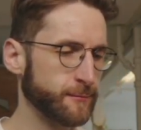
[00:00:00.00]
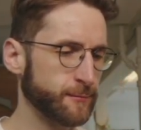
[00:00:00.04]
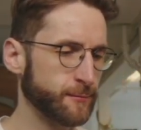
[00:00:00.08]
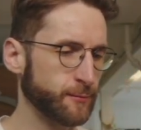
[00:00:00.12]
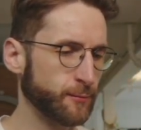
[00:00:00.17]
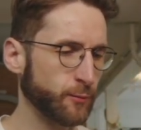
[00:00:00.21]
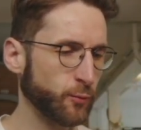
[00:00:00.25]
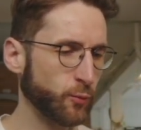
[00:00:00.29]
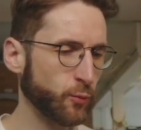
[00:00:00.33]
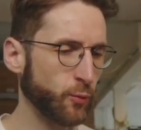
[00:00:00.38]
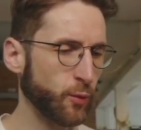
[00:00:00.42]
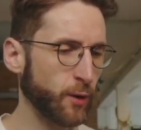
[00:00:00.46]

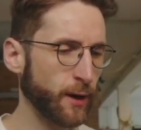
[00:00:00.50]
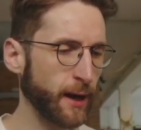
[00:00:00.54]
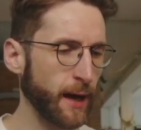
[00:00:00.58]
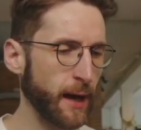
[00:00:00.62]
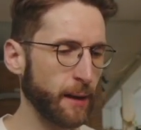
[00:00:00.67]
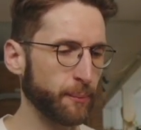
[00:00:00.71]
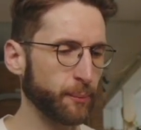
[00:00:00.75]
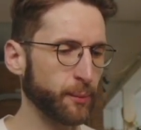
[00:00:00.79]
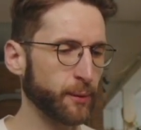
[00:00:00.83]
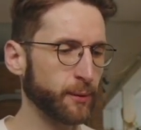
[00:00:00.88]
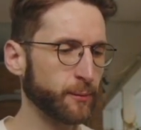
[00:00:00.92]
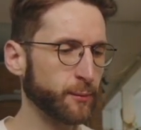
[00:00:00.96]
what
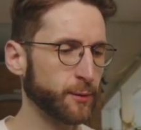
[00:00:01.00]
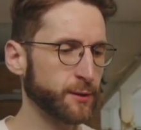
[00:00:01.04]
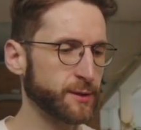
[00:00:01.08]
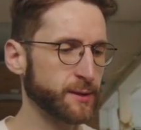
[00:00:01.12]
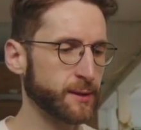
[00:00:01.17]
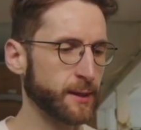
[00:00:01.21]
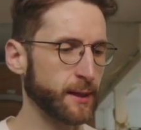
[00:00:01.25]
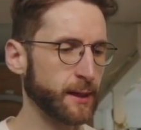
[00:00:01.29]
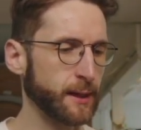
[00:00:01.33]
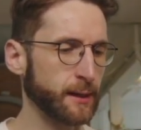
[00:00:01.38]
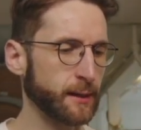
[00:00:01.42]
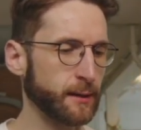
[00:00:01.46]
happened was
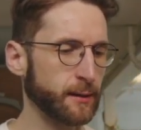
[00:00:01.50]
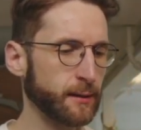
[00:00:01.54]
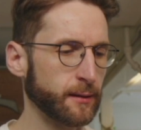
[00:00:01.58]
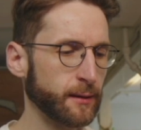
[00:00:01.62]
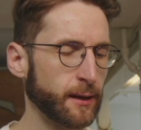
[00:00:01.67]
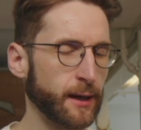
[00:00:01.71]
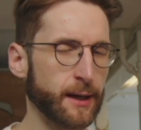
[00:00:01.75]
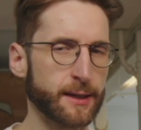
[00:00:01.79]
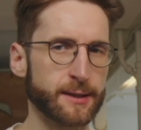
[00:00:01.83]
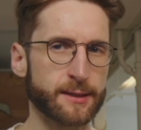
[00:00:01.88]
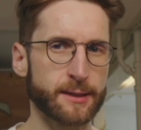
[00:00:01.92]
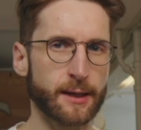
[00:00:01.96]
that
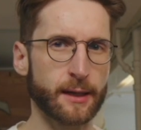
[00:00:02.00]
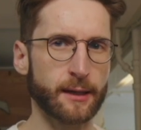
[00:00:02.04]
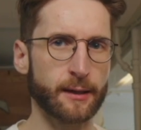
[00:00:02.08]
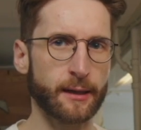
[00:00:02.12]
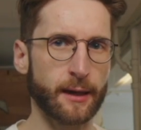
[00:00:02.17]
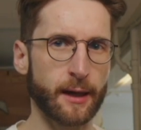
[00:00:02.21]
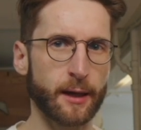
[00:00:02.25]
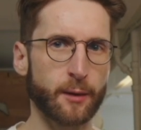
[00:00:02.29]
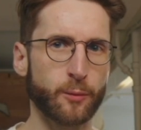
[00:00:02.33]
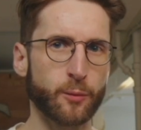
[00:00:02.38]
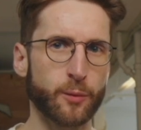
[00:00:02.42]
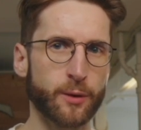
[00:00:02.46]
I sat
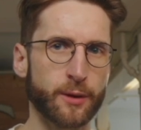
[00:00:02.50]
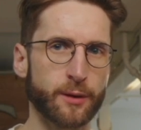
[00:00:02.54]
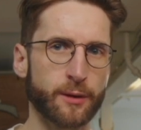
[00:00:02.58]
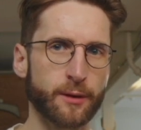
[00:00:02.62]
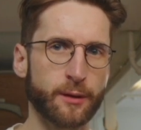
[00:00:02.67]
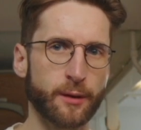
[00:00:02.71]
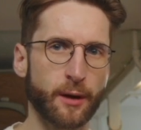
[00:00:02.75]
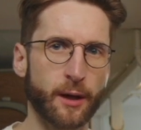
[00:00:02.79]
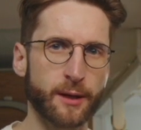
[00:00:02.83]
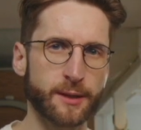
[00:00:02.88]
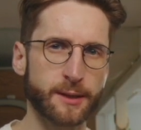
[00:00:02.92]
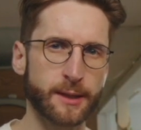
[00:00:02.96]
down with
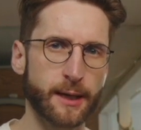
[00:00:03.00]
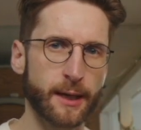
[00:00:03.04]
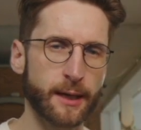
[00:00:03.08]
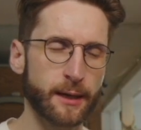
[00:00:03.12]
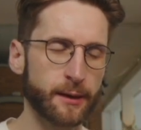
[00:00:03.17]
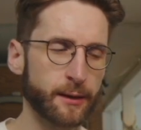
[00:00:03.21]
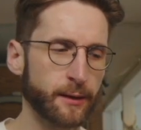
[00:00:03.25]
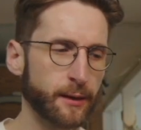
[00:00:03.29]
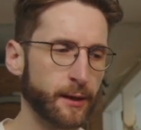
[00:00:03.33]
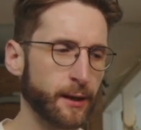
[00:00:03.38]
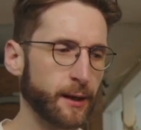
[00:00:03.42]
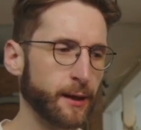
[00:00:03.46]
Asgeir,
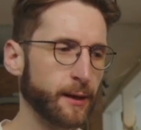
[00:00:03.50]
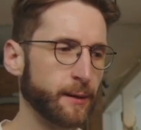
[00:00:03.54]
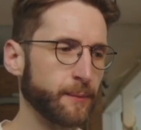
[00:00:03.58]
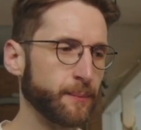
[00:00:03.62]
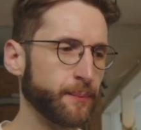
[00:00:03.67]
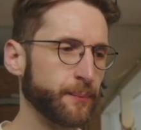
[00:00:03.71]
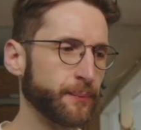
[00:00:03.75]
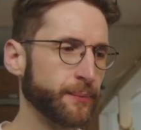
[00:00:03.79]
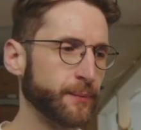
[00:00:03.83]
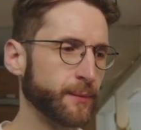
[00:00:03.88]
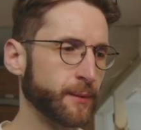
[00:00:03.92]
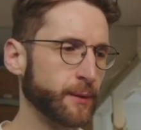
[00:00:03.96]

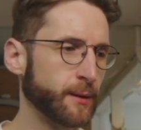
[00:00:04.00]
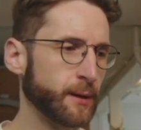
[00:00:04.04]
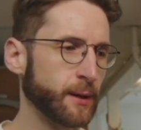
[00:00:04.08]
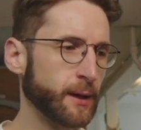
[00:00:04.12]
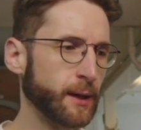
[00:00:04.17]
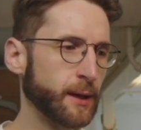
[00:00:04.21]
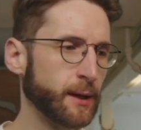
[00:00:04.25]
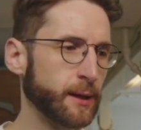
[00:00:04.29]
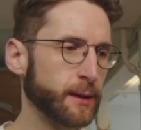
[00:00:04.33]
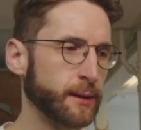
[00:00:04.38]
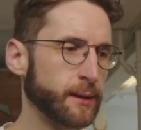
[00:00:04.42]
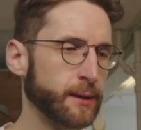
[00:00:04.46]

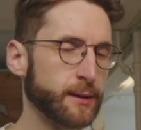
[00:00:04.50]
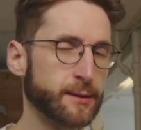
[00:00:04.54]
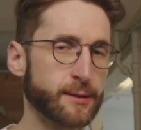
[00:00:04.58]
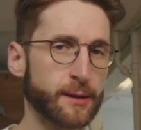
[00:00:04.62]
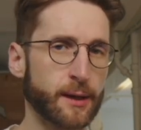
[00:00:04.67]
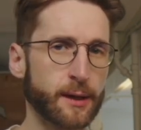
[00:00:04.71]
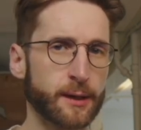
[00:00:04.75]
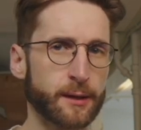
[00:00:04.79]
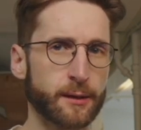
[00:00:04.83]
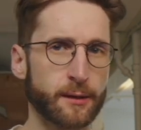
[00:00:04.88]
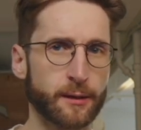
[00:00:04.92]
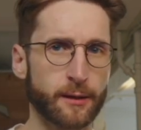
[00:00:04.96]
the
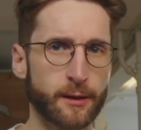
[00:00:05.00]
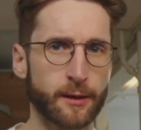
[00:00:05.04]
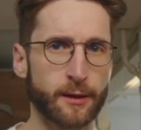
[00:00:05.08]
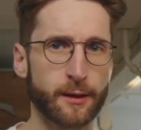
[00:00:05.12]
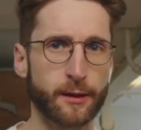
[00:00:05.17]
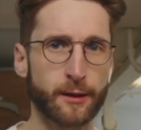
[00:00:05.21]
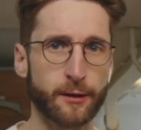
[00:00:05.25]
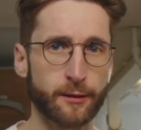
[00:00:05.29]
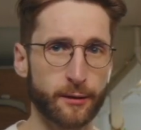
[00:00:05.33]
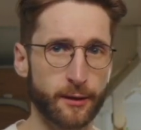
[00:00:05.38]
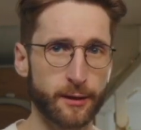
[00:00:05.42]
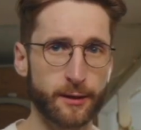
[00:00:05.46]
design
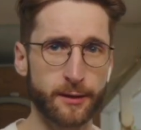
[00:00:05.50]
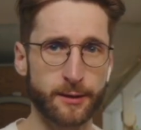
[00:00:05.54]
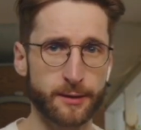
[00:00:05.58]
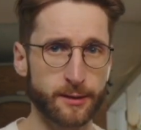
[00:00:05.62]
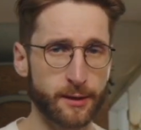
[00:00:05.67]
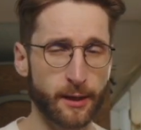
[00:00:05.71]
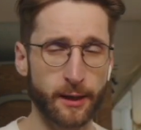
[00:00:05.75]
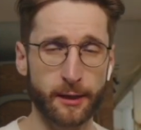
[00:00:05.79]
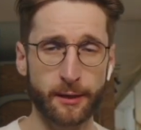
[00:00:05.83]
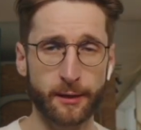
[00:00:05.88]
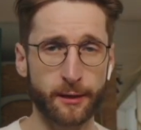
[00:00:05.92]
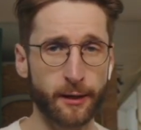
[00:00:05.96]

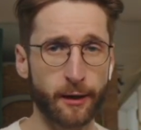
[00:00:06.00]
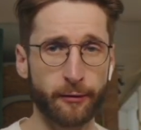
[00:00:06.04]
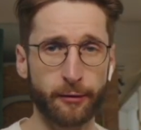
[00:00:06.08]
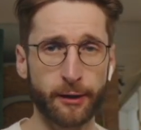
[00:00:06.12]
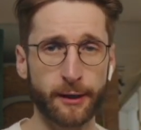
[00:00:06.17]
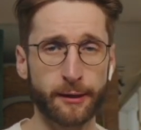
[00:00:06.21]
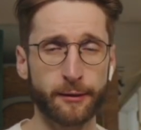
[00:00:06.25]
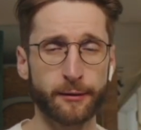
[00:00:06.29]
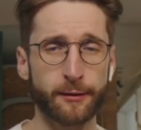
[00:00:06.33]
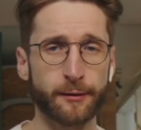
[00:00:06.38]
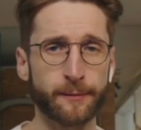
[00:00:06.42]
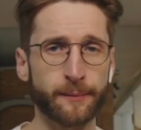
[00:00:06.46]

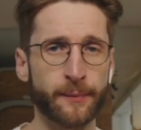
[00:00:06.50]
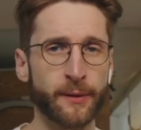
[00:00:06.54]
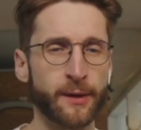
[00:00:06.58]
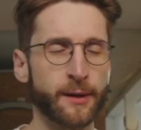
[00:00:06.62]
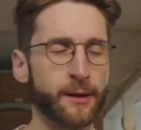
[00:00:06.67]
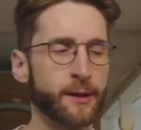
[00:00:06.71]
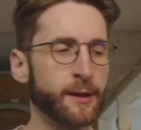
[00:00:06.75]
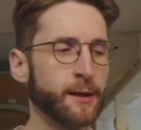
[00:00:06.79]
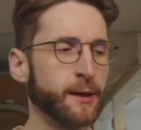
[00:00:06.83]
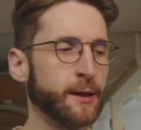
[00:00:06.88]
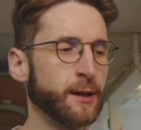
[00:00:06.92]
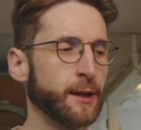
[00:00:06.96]
director,
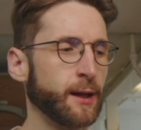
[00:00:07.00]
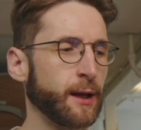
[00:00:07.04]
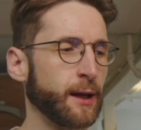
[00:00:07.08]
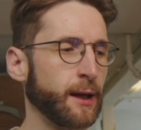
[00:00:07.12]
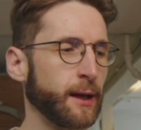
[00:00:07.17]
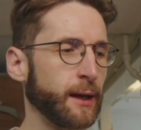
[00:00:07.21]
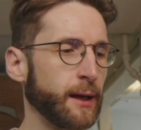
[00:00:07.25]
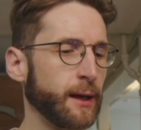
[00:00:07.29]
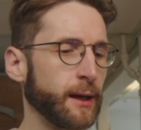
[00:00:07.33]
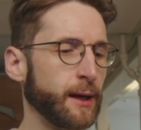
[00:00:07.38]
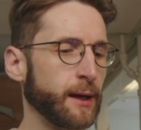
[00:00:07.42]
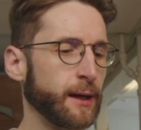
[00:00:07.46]

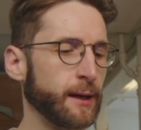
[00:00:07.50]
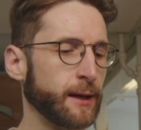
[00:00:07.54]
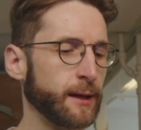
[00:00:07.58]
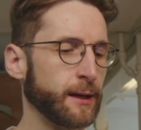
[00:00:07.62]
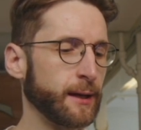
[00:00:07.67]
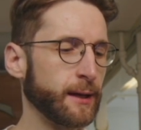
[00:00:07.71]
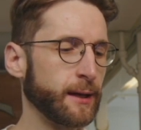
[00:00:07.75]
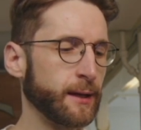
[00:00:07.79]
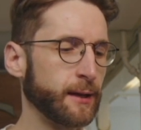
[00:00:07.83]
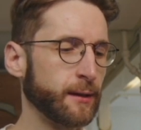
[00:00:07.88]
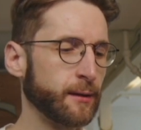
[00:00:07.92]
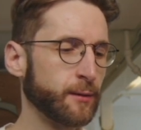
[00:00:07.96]

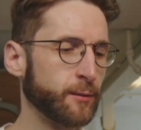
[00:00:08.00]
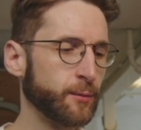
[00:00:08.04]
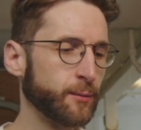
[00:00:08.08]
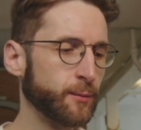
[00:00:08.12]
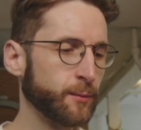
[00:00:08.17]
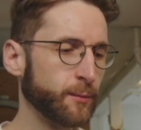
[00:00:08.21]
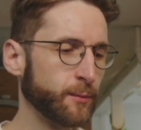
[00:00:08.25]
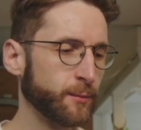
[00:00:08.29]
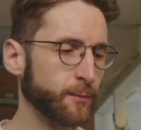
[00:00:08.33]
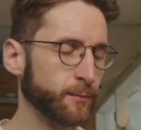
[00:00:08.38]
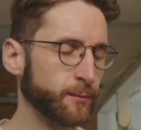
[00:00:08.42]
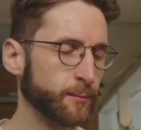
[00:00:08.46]
and
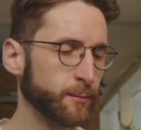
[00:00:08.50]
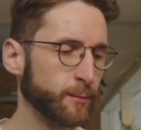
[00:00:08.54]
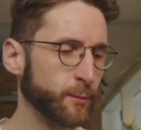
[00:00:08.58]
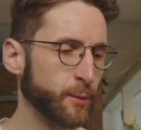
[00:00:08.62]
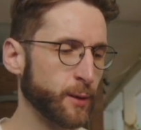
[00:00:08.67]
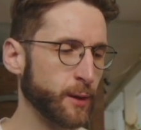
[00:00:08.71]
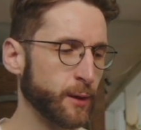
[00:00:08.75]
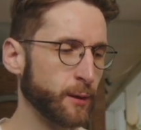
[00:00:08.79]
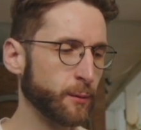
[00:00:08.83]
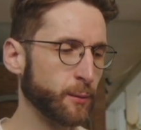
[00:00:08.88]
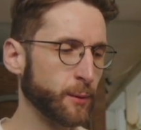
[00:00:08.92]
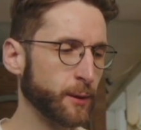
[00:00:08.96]

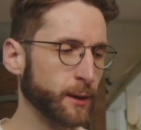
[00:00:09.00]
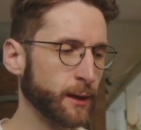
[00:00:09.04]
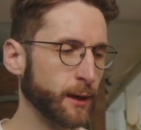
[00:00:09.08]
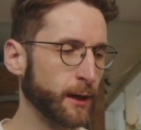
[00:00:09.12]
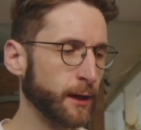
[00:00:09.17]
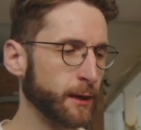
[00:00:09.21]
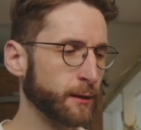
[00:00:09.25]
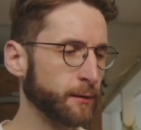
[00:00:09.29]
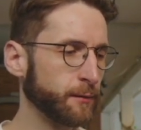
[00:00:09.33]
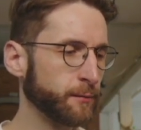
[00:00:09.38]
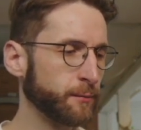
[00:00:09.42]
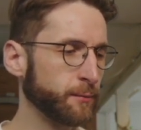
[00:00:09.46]
we were
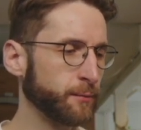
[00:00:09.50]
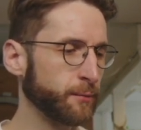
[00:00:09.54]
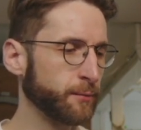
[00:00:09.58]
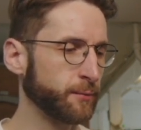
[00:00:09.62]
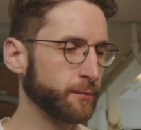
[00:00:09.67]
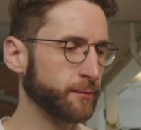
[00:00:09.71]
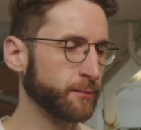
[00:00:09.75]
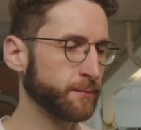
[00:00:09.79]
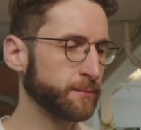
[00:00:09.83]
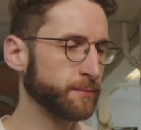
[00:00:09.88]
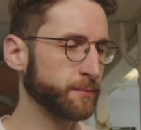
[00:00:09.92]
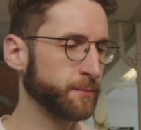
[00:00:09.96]
kind of
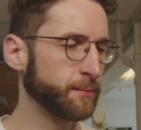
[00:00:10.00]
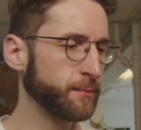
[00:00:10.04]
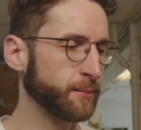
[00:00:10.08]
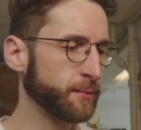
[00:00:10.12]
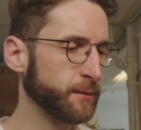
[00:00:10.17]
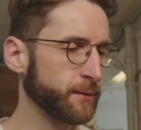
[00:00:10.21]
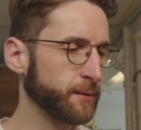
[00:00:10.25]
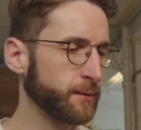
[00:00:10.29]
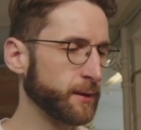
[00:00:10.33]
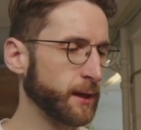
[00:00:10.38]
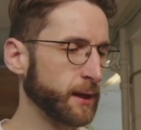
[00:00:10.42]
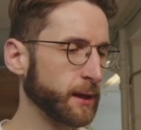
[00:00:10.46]

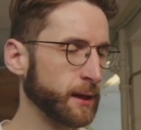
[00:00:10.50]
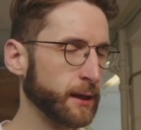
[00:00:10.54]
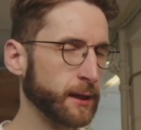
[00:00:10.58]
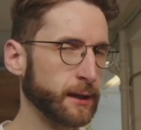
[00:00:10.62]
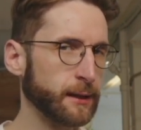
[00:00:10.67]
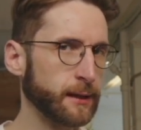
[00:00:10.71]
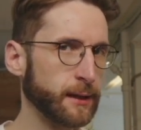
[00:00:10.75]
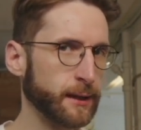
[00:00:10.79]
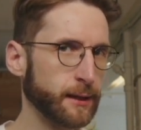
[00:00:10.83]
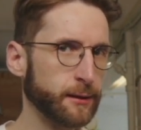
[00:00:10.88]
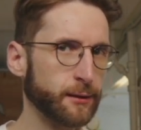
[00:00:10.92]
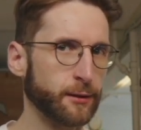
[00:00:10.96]
thinking
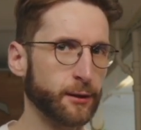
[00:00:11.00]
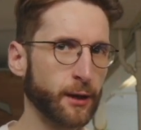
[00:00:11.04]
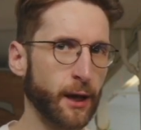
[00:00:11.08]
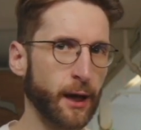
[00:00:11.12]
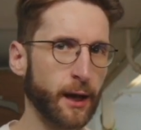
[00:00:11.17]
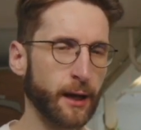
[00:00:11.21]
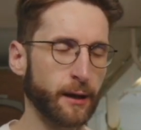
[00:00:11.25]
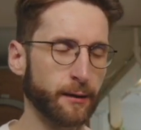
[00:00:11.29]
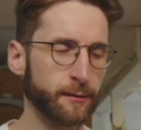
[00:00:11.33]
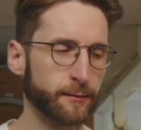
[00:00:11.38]
like, okay,